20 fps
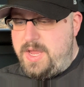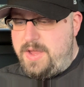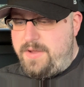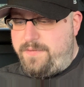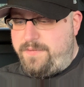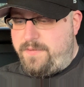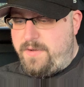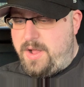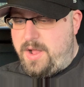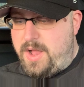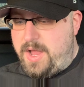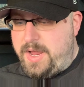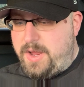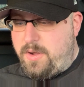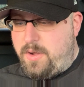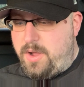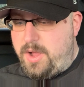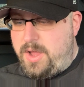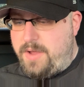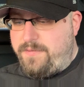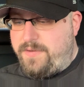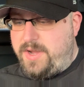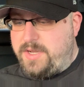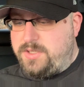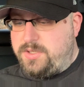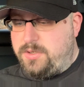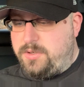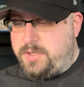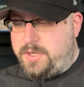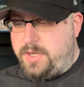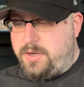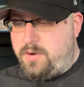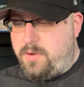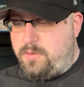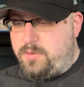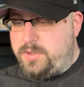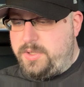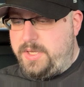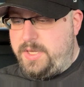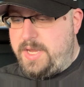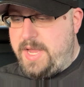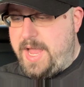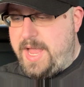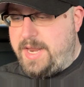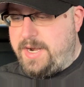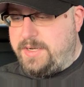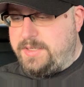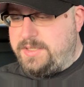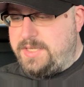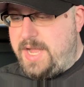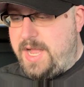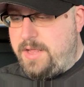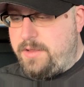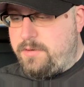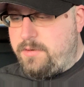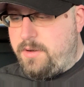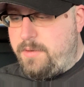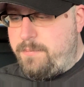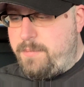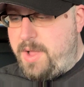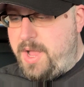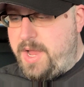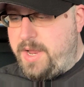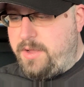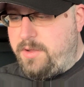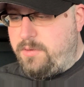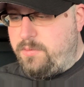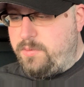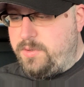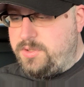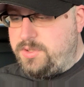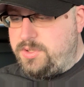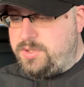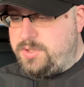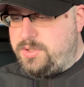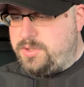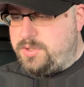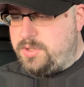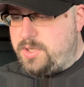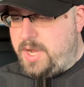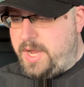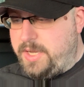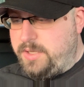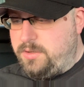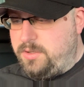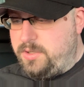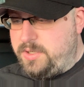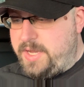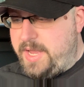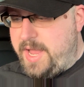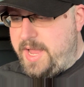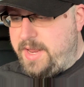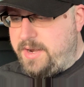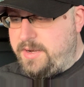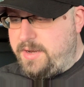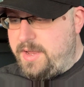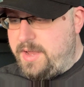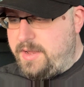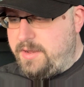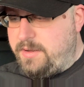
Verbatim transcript: If I took it only at $1 a mile, which I look at